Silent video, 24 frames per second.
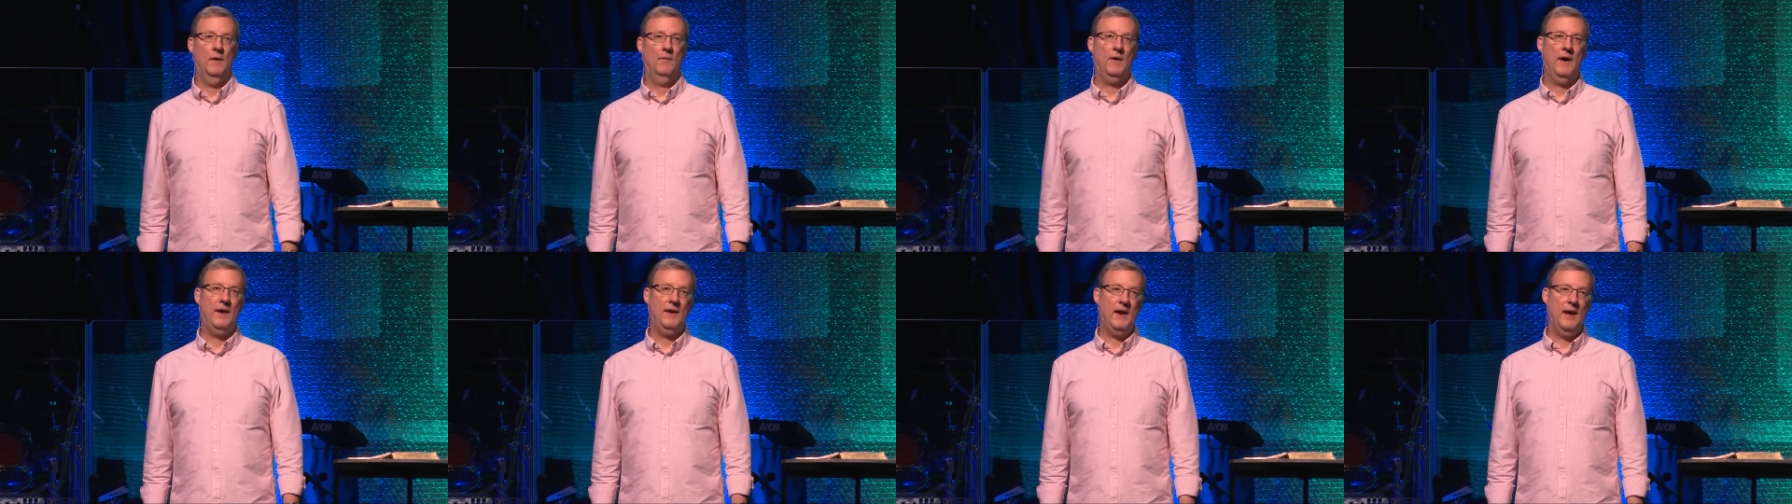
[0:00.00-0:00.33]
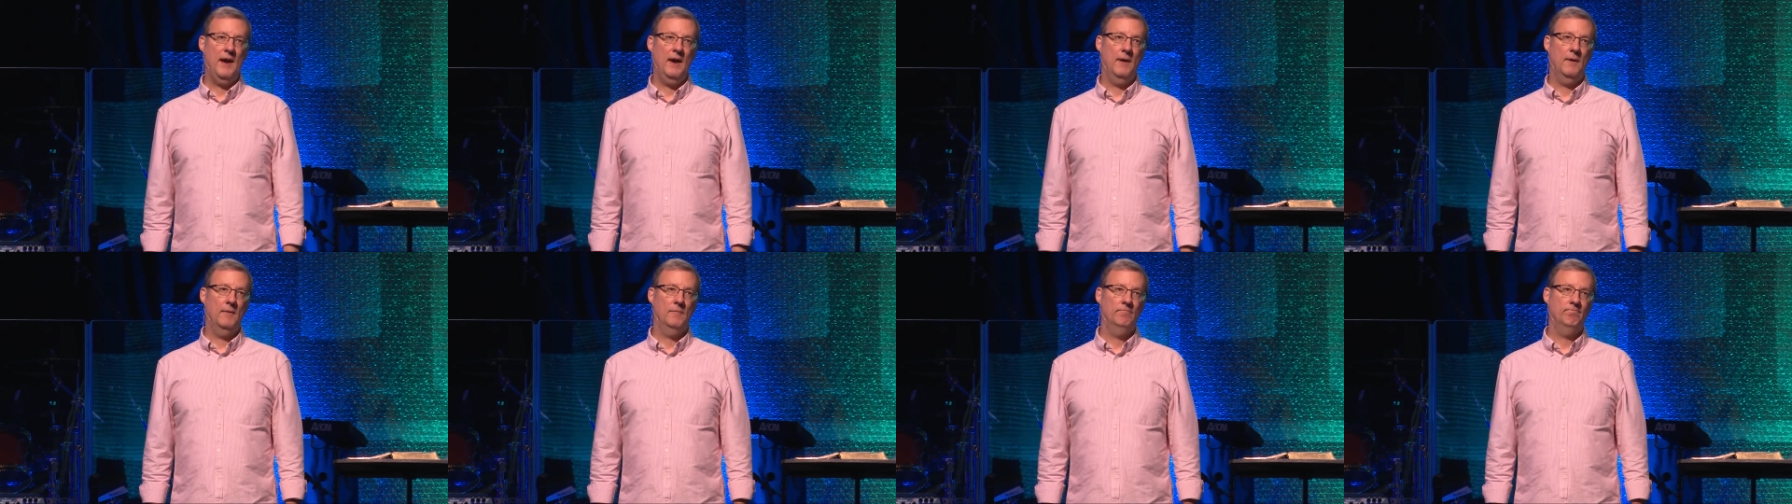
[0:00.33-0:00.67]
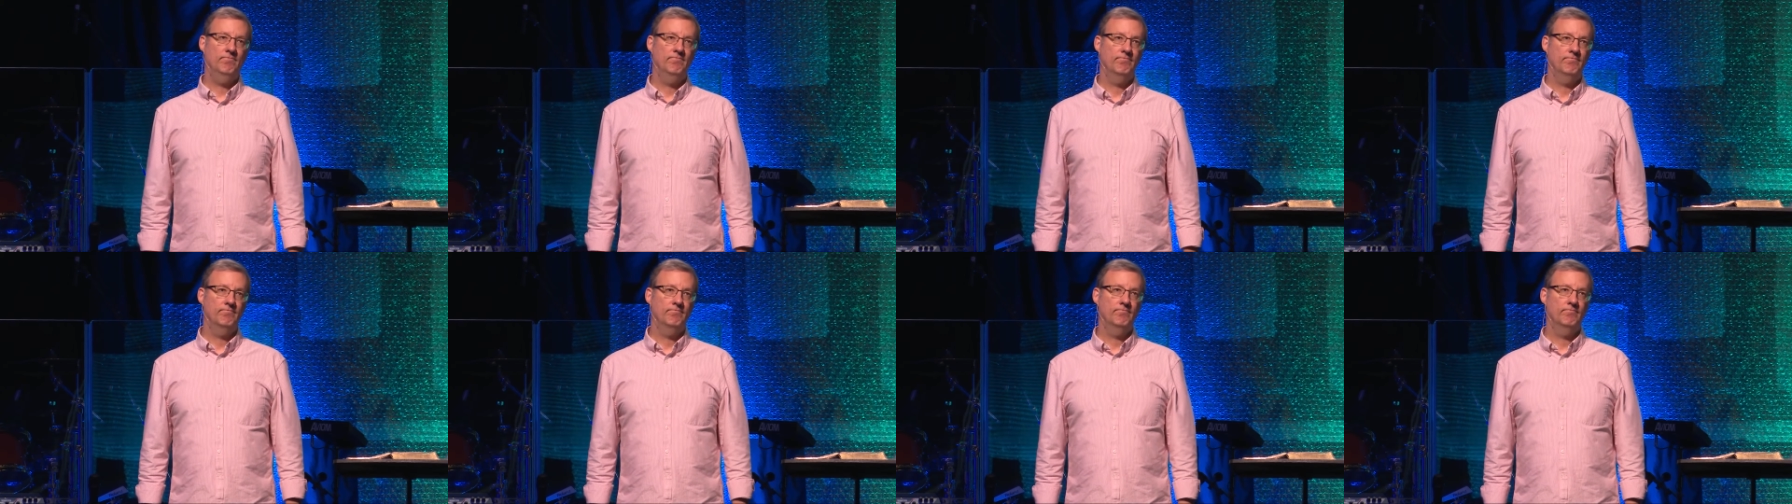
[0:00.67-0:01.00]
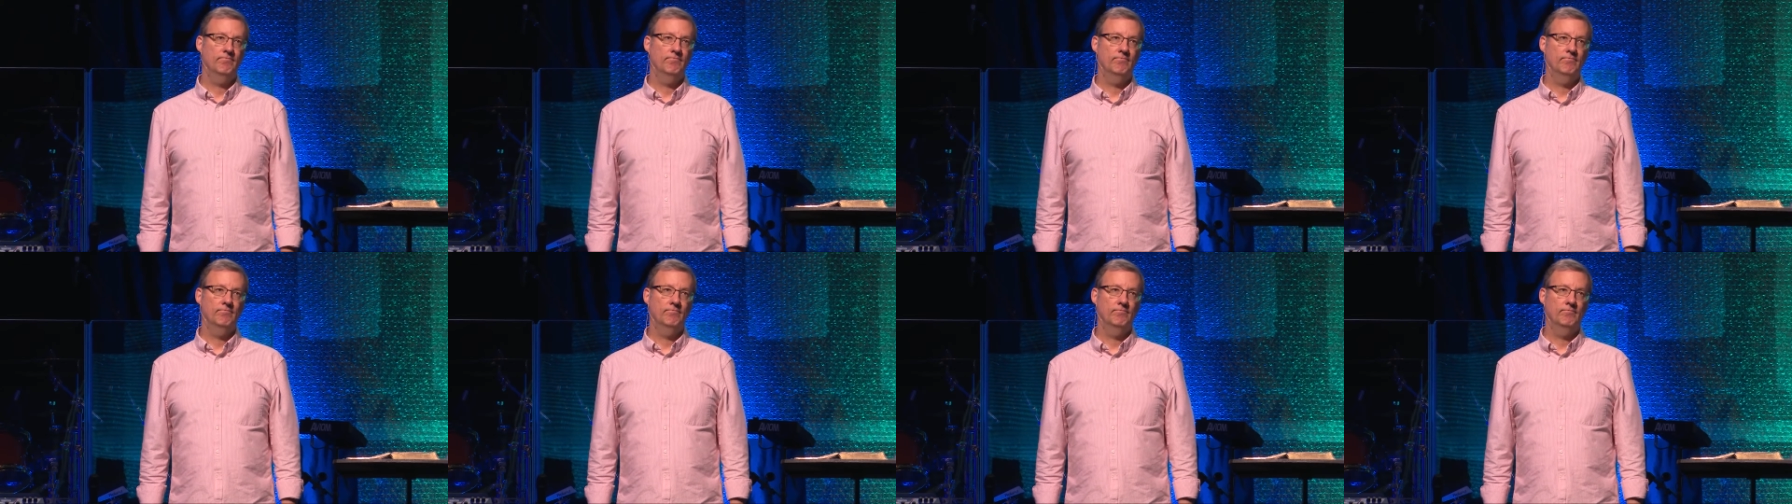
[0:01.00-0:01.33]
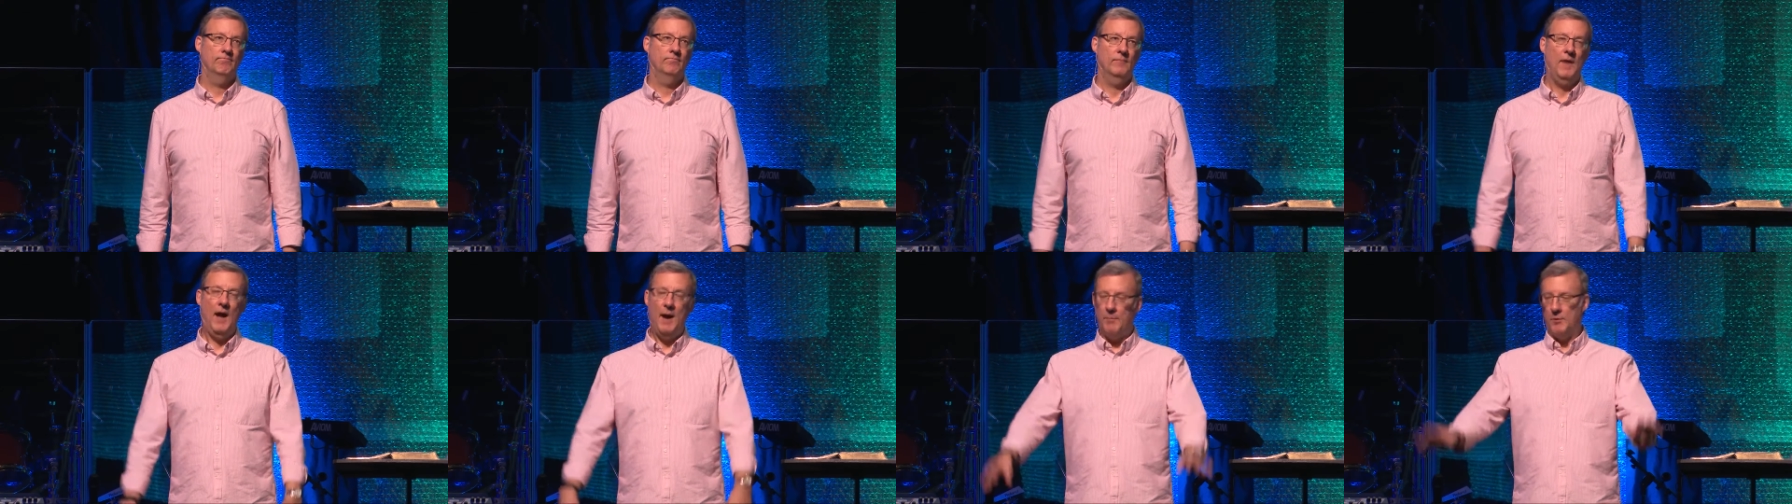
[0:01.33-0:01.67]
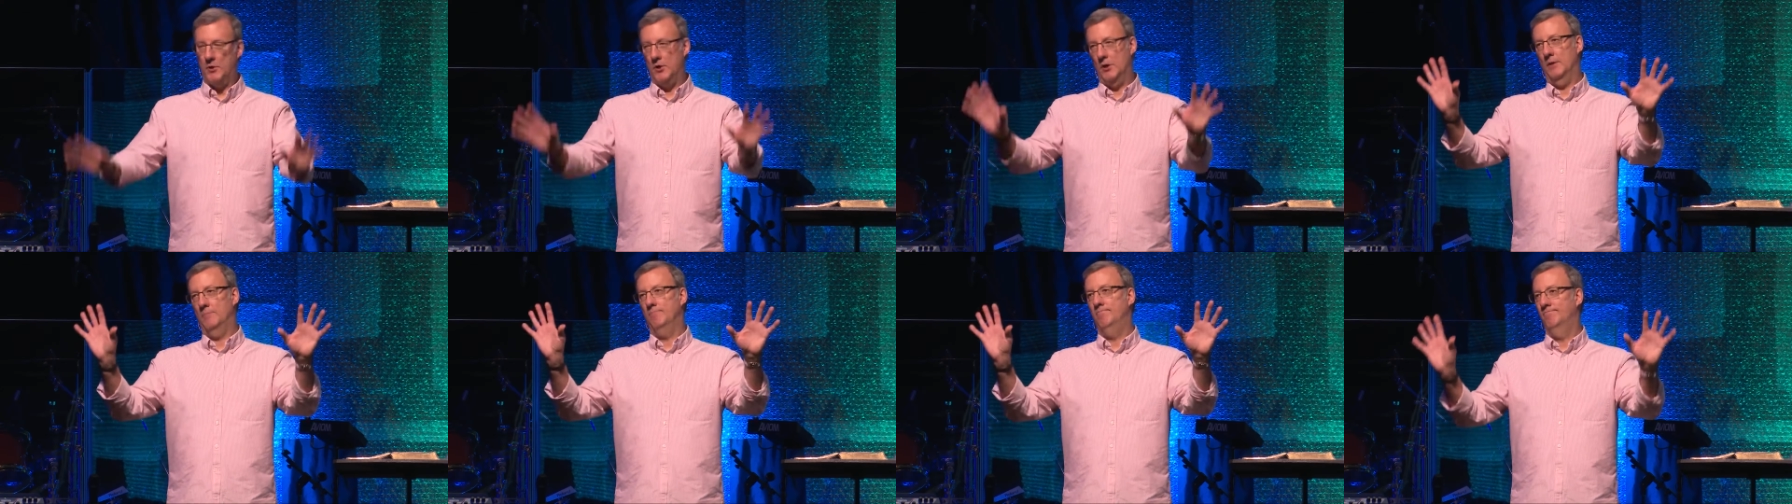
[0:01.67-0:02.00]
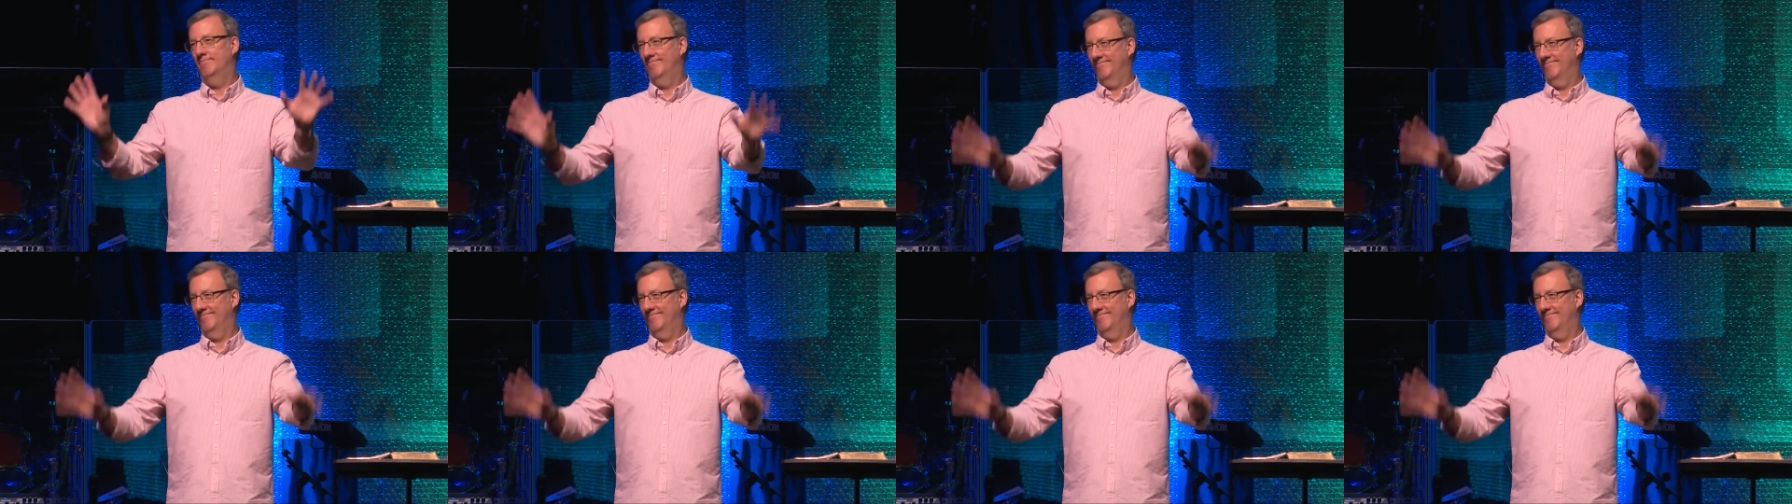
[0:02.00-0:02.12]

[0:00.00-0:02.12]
right now, I'm good.